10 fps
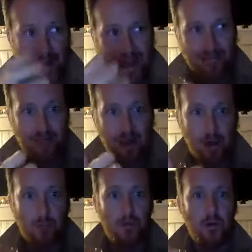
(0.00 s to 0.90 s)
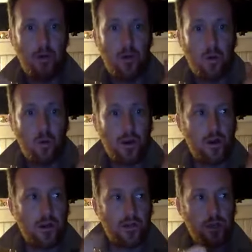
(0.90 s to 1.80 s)
at the helm. We
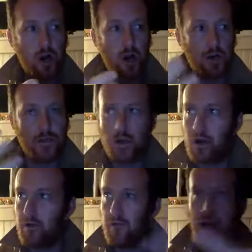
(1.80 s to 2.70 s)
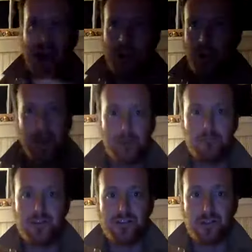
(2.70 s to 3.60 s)
are in charge of hiring,
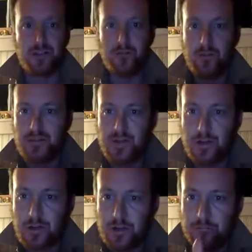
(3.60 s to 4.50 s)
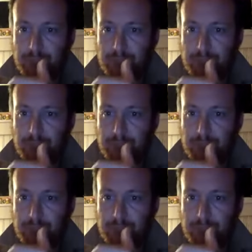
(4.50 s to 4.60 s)
basically, for this country.